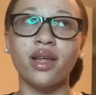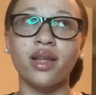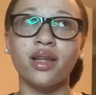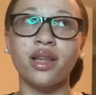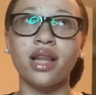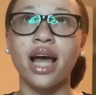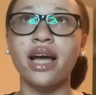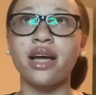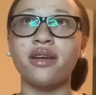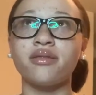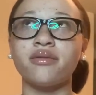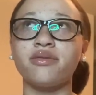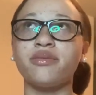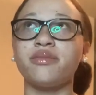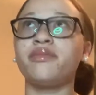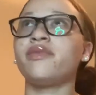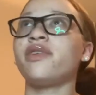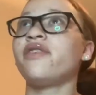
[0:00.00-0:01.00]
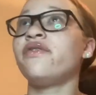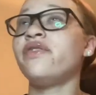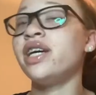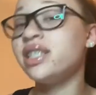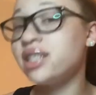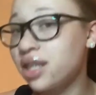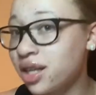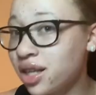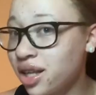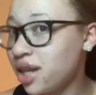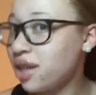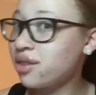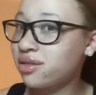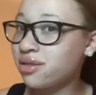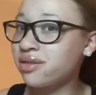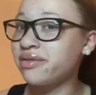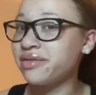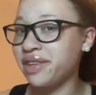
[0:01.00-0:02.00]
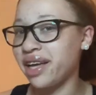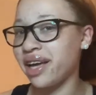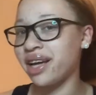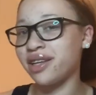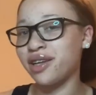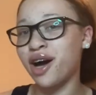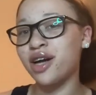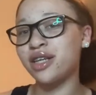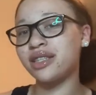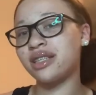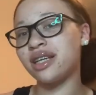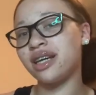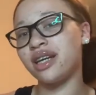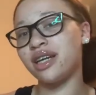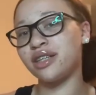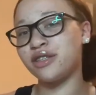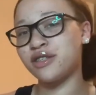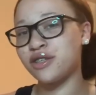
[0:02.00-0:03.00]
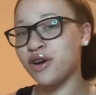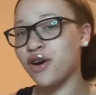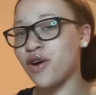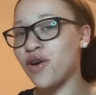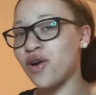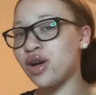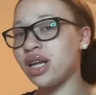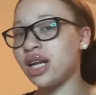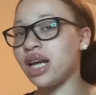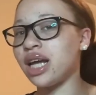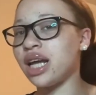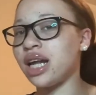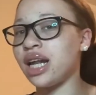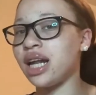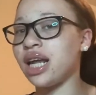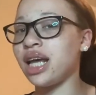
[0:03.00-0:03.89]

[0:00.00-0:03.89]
like physically yeah dark skin and tall and